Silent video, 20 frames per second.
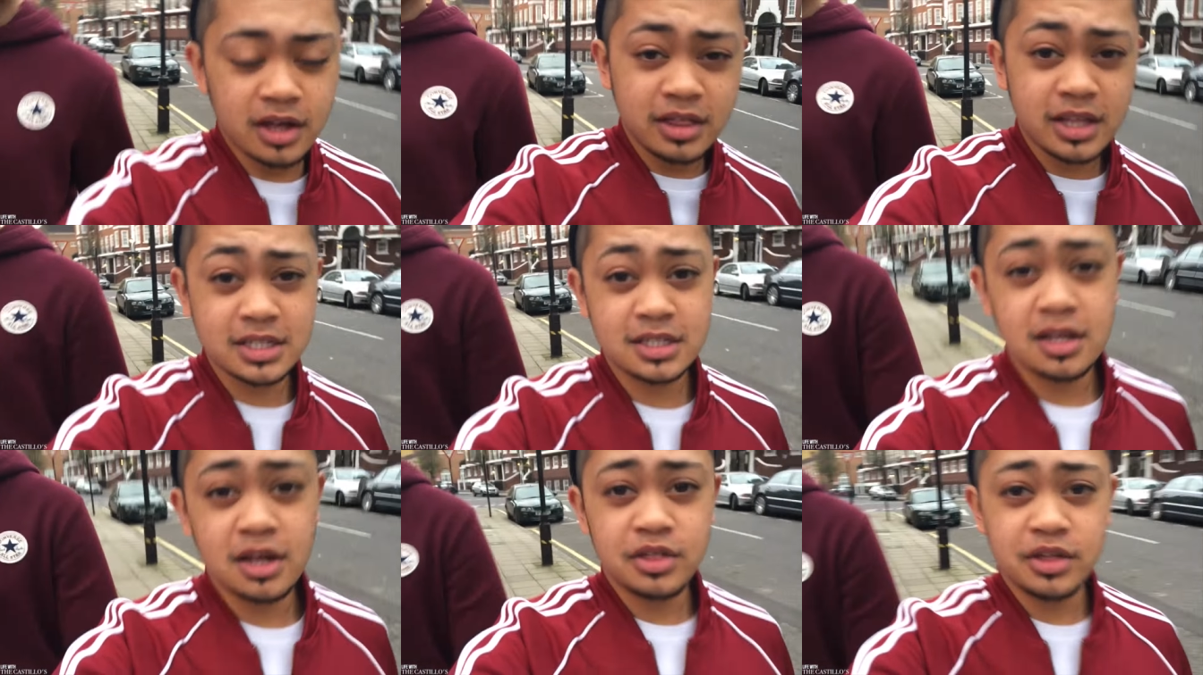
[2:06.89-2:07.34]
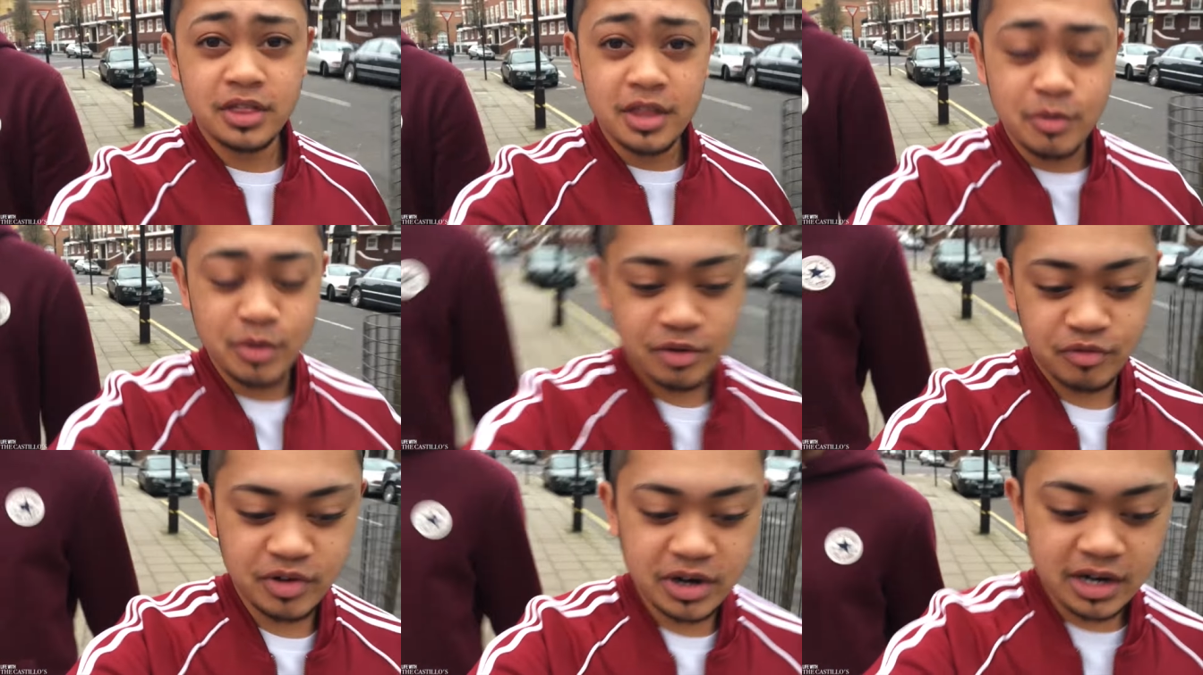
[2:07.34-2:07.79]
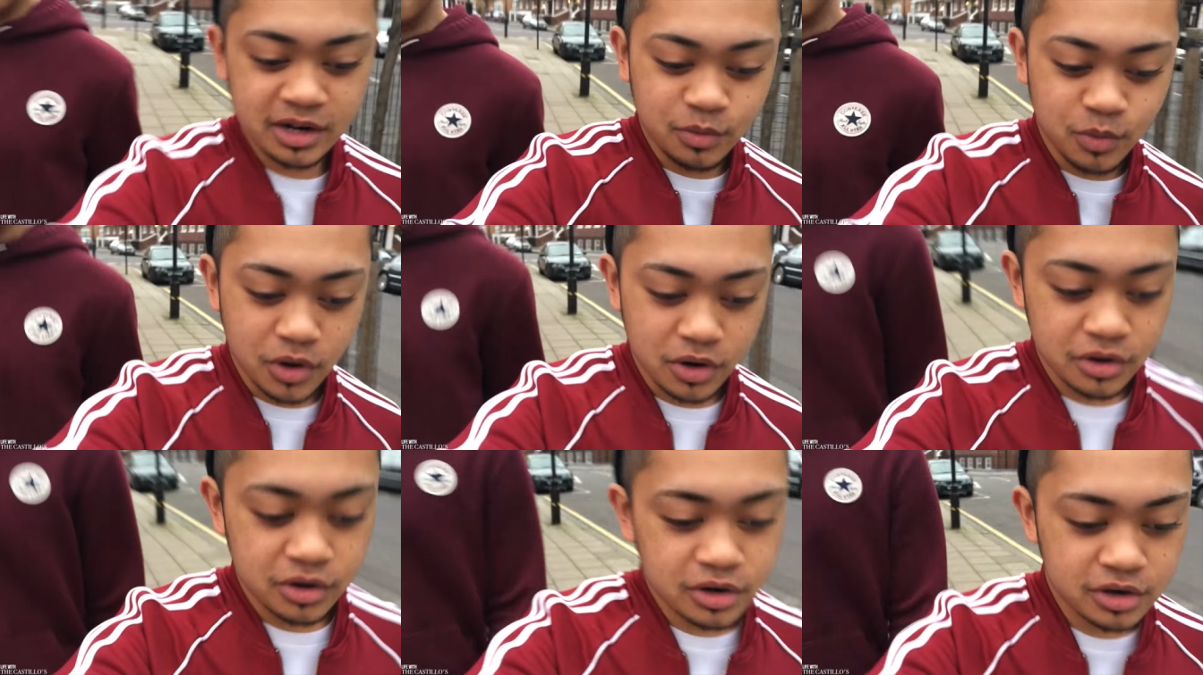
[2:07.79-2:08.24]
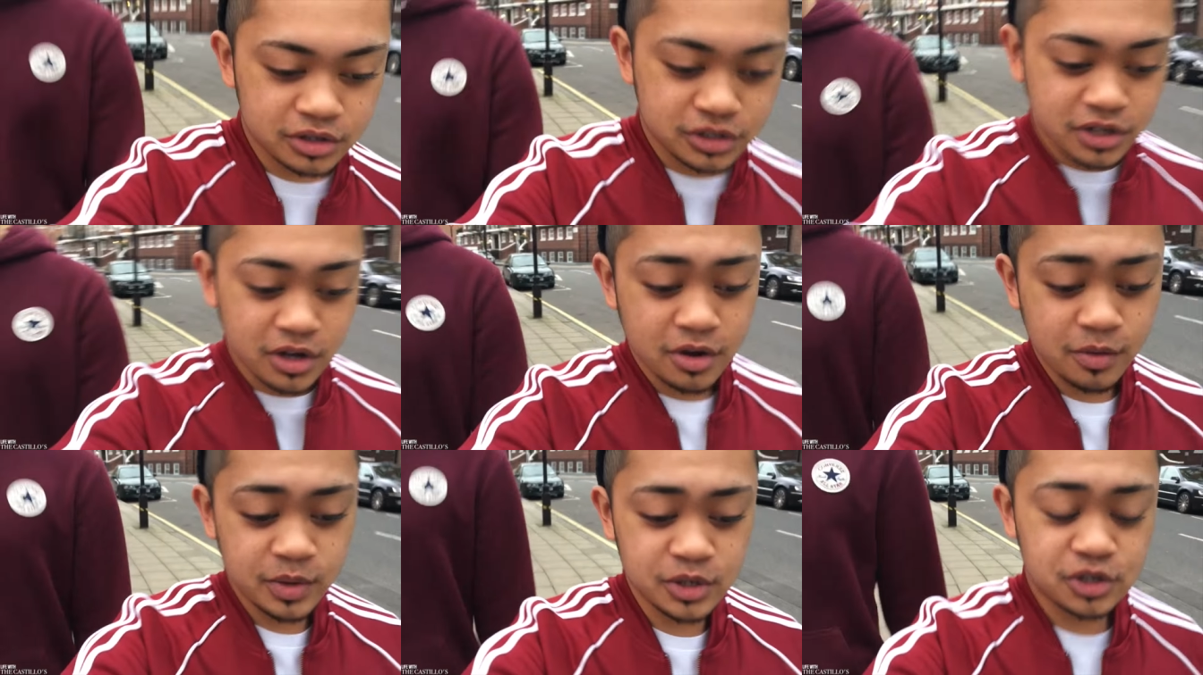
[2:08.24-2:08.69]
There's nothing that we really want,
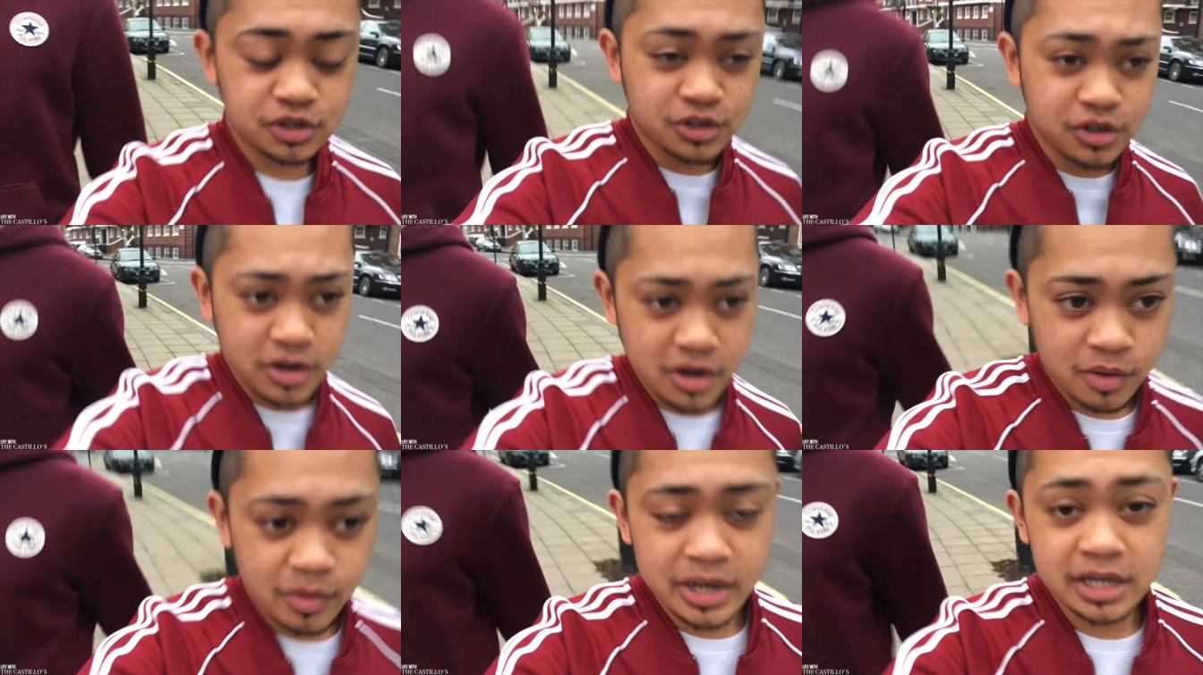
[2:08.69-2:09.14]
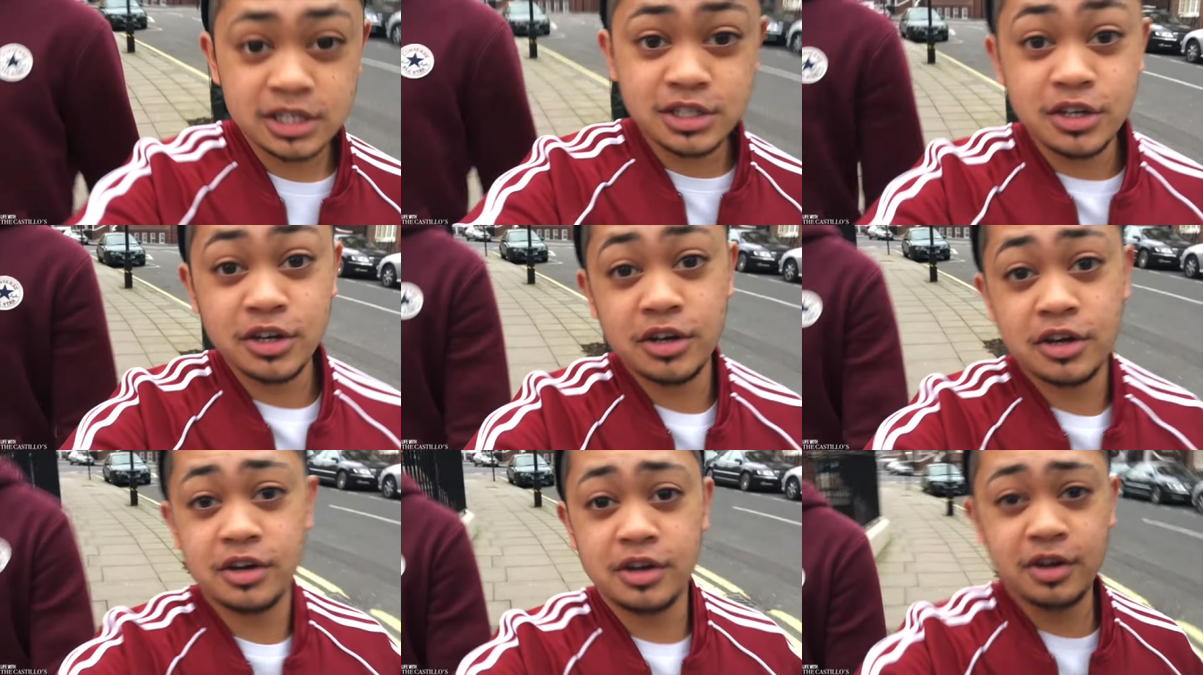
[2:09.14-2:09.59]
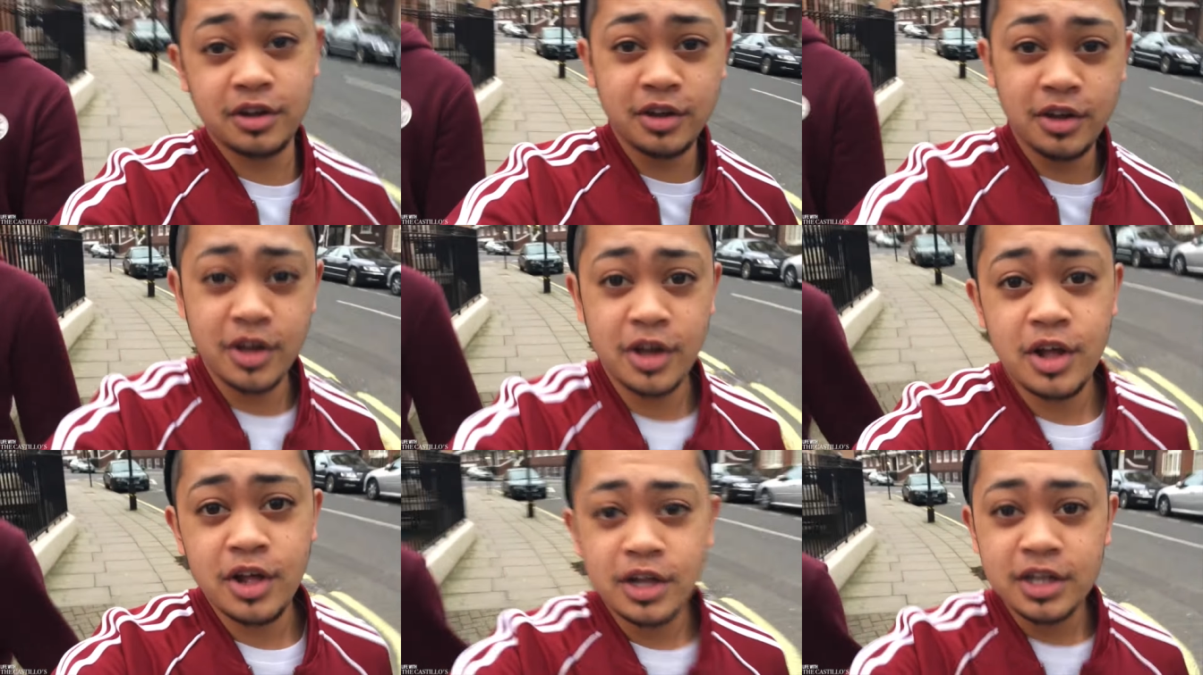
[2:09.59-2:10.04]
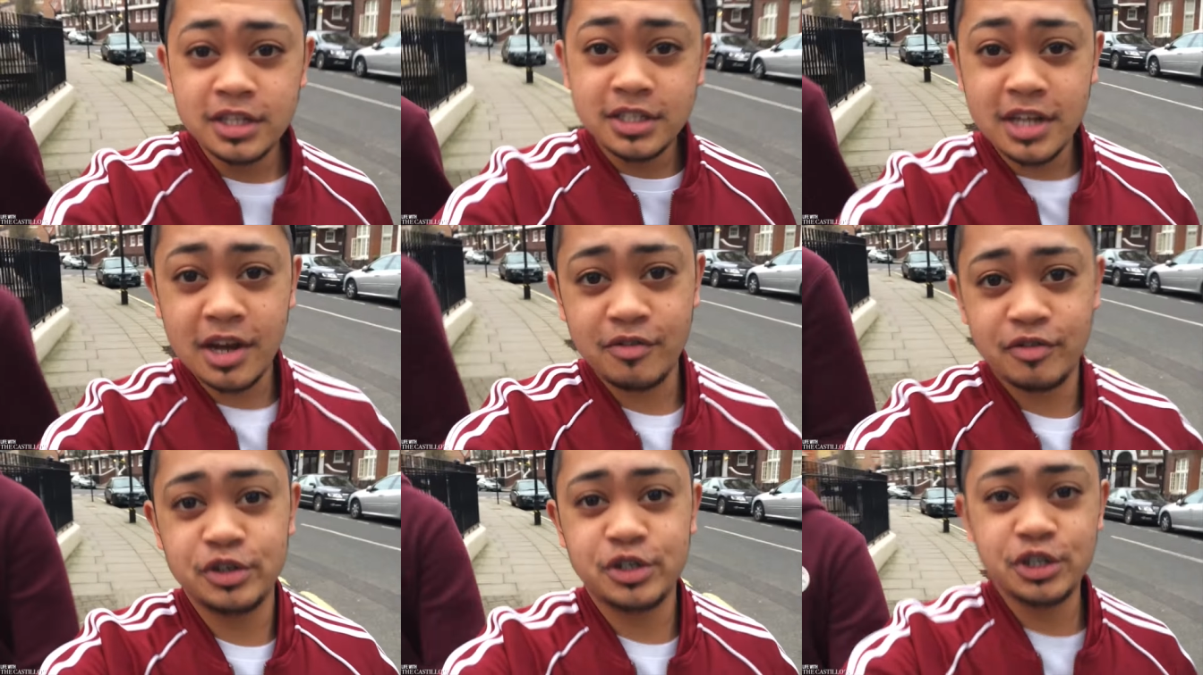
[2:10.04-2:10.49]
so we're just on our way to
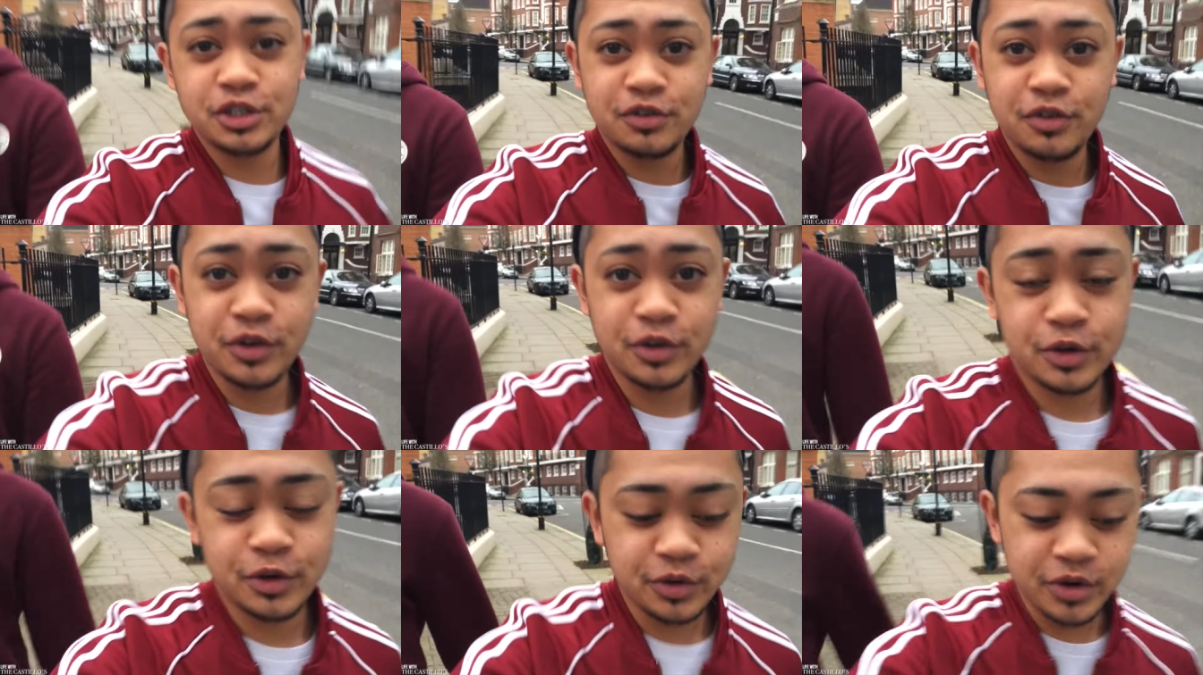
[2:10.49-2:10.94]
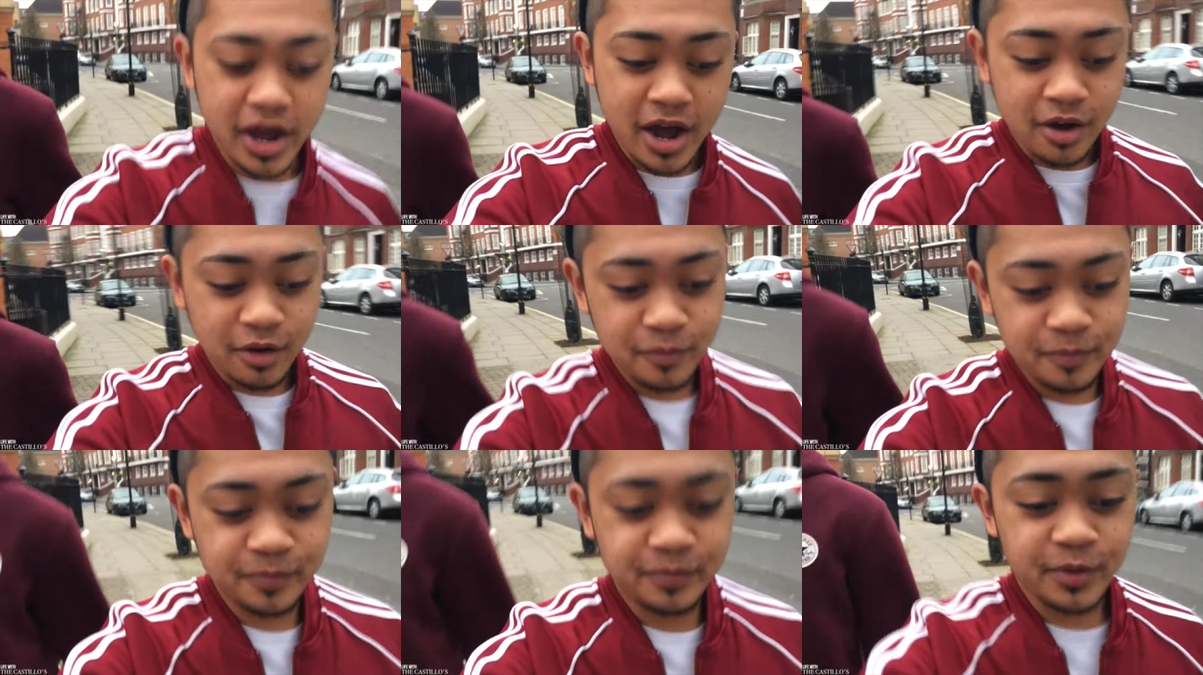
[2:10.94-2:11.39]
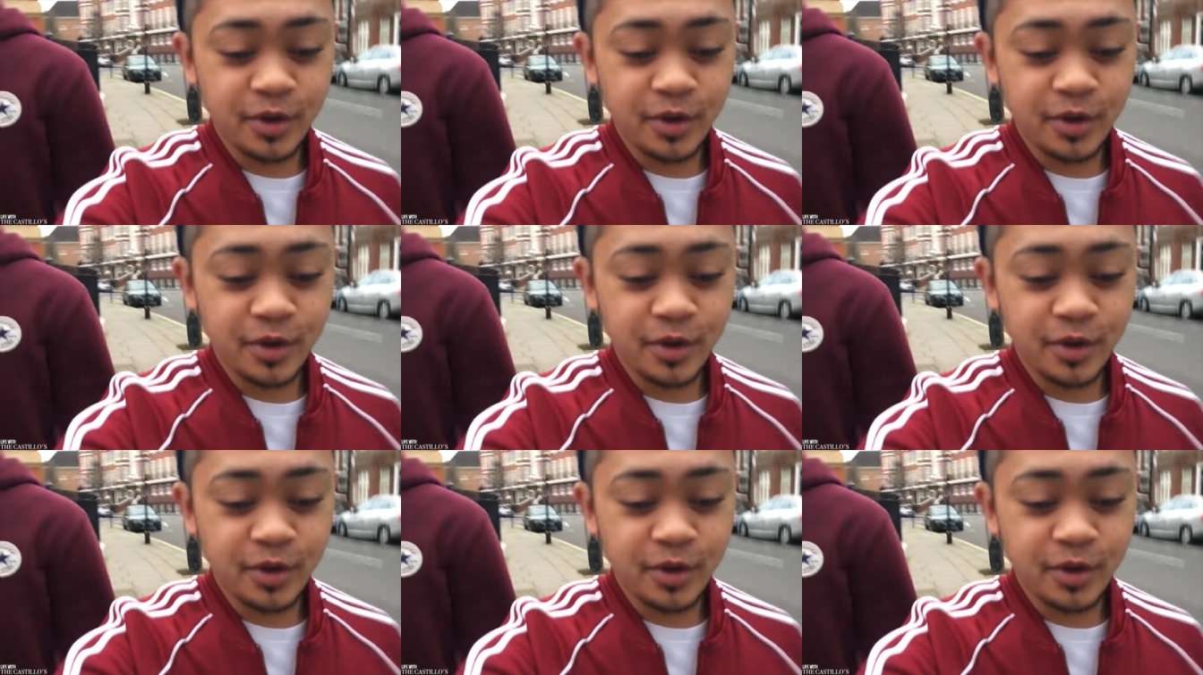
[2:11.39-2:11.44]
Selfridges food hall now.